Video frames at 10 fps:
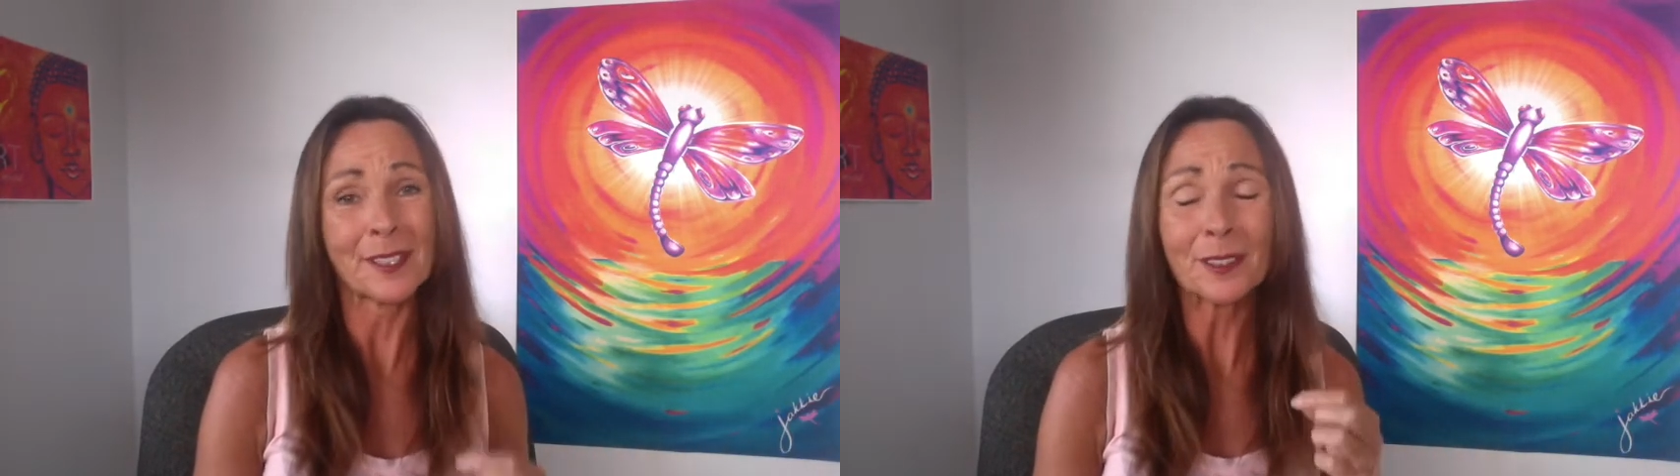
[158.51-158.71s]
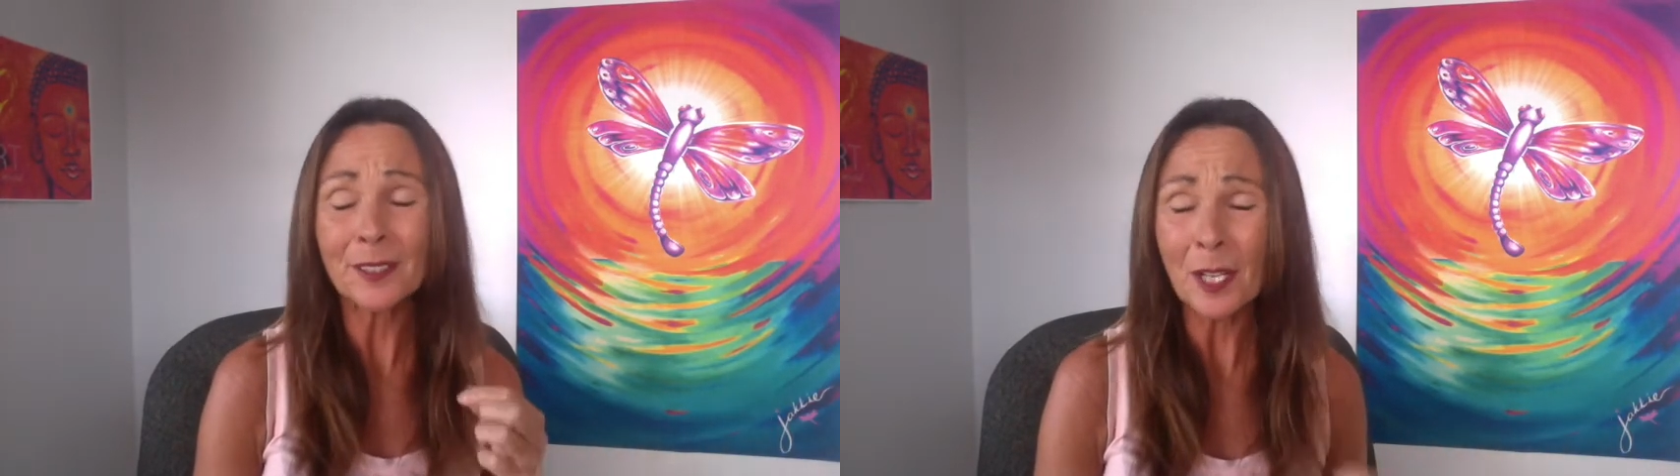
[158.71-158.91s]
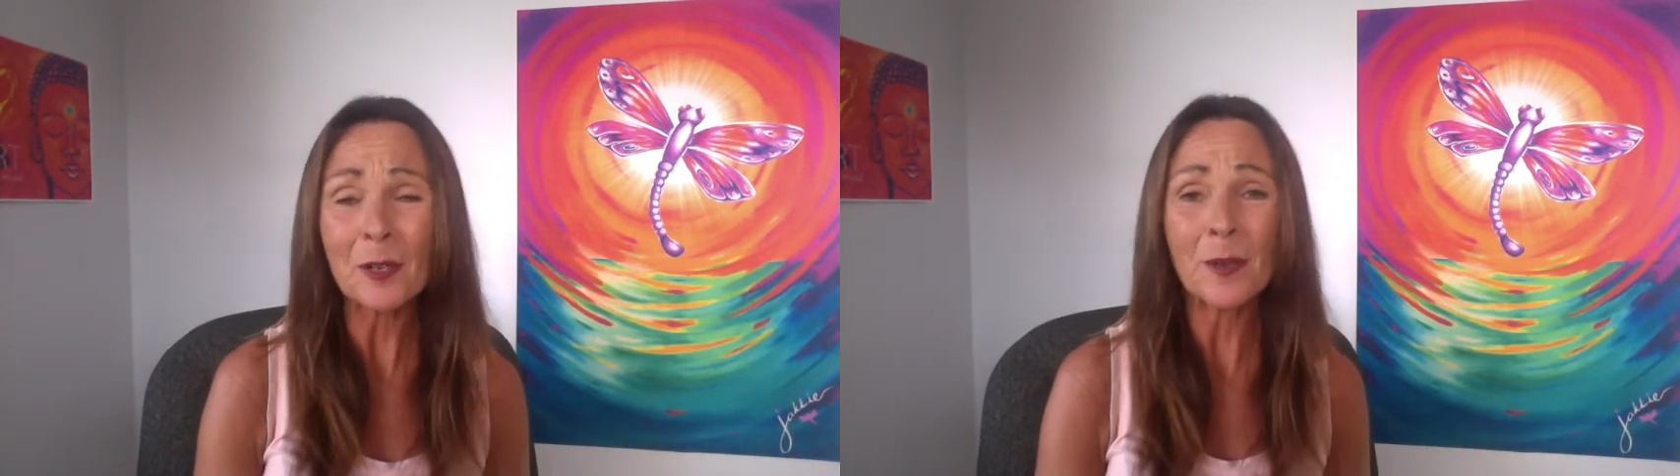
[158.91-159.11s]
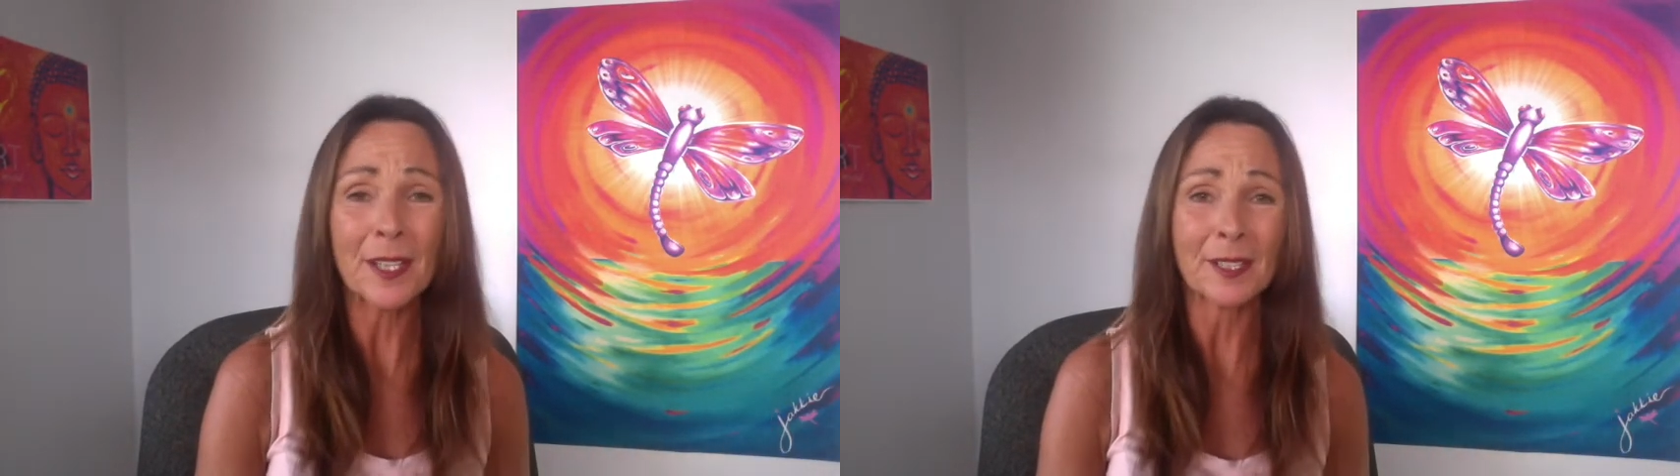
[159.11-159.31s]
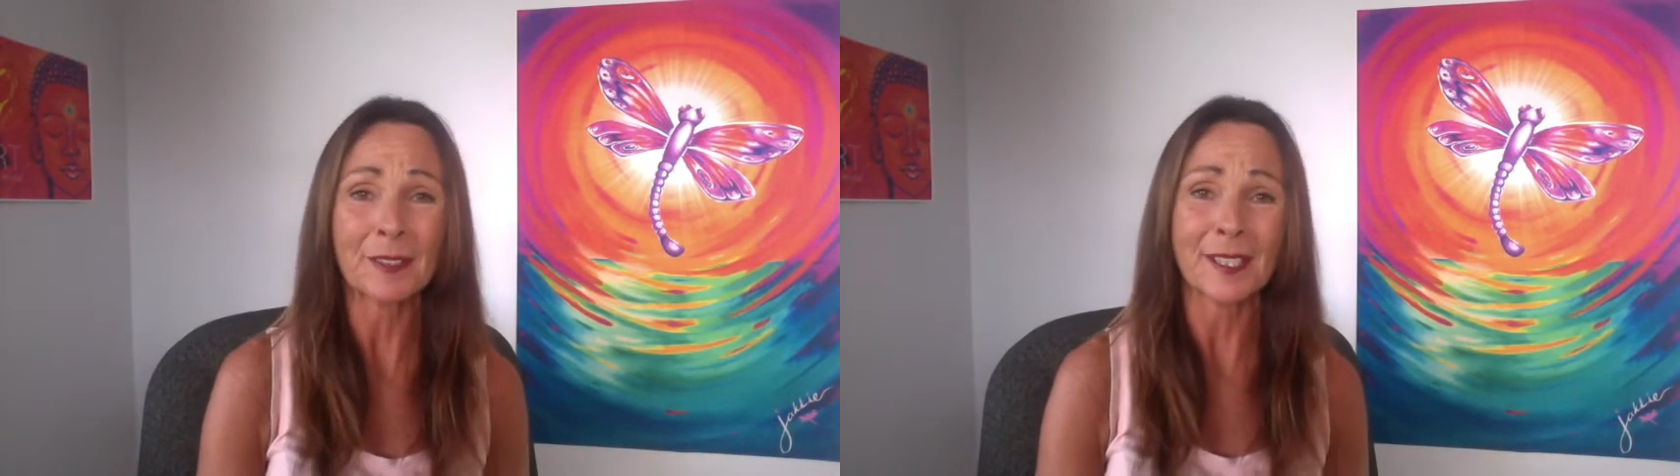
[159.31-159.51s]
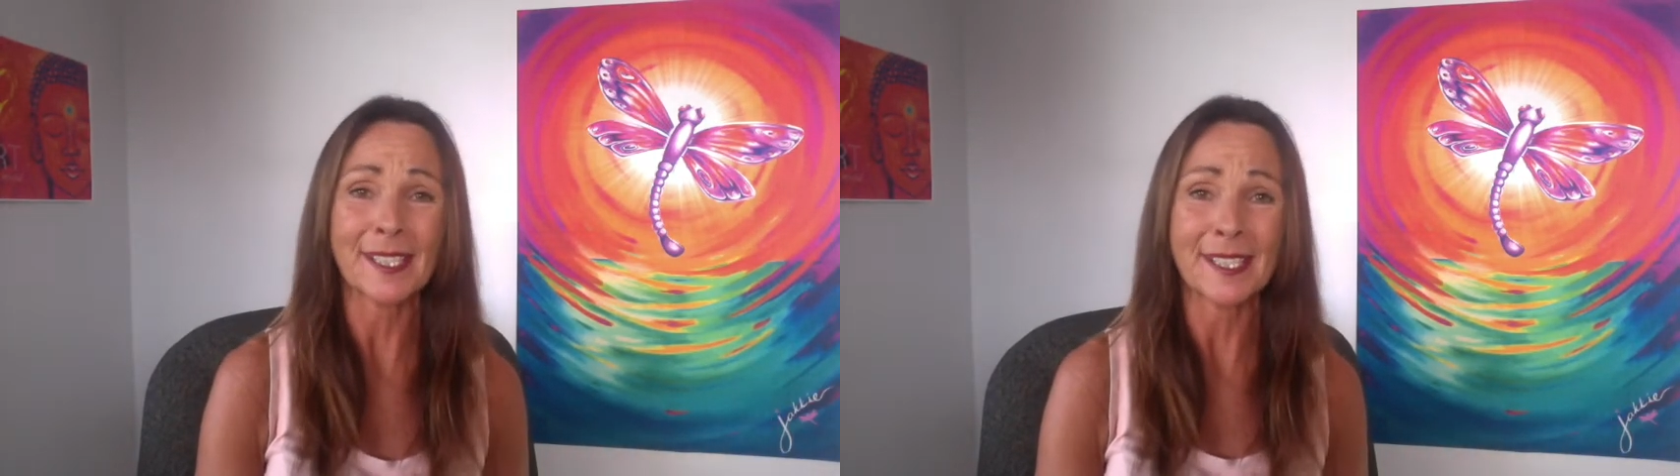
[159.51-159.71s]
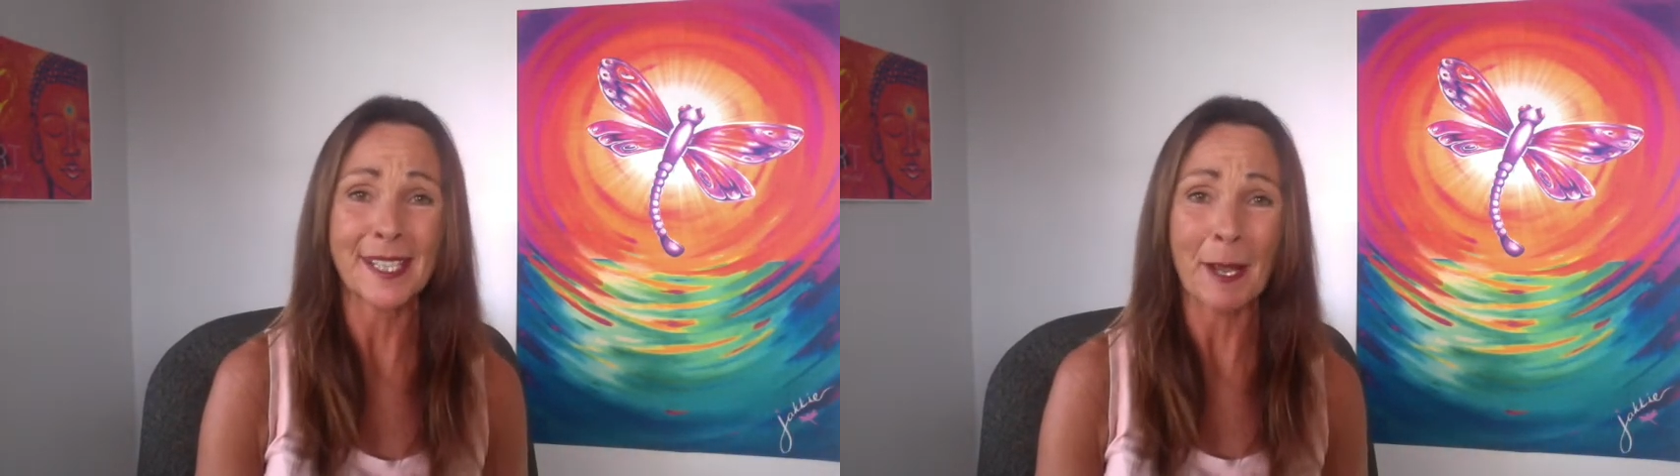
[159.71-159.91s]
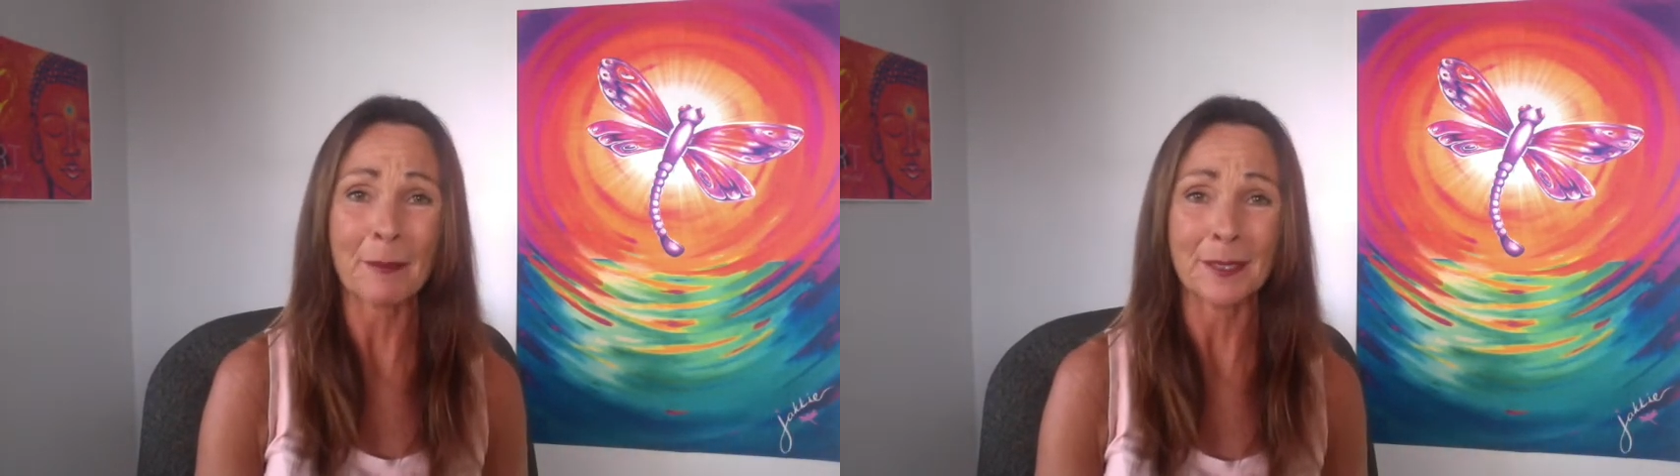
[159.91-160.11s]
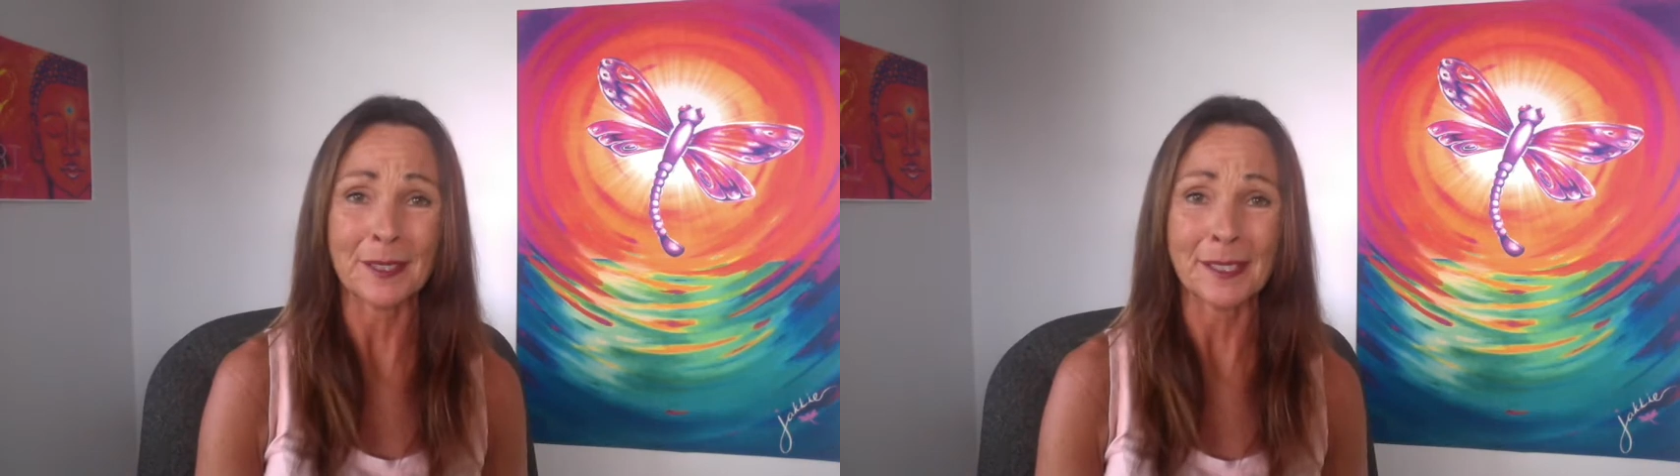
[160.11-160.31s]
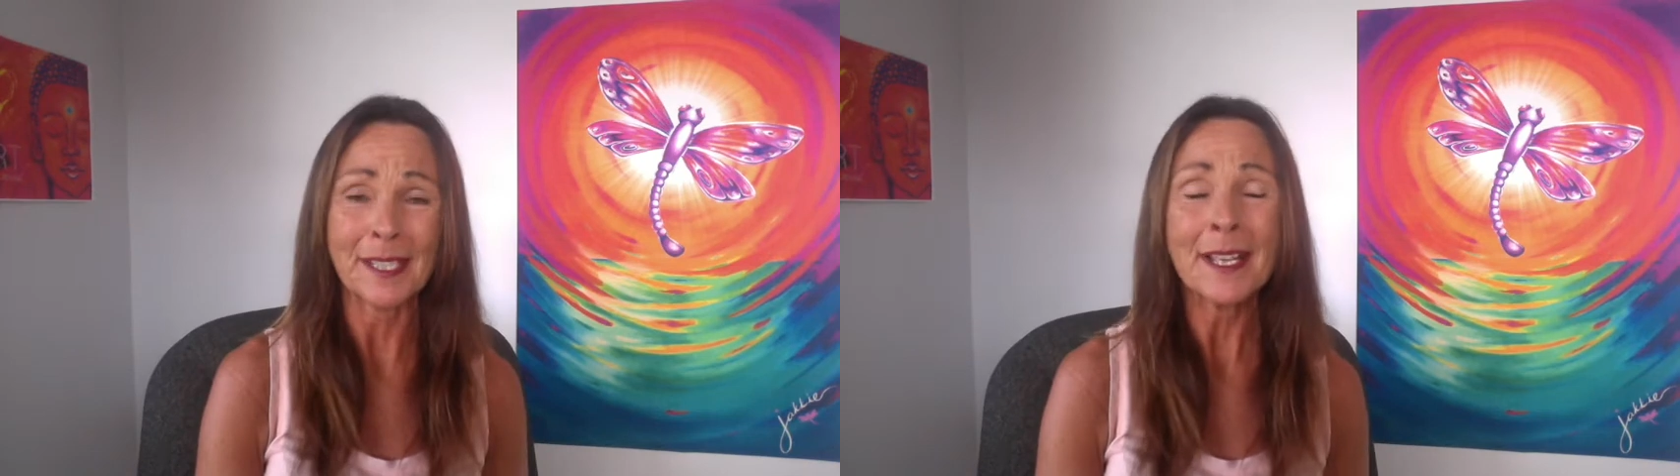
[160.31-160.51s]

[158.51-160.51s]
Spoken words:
You'll know why the crisis happened.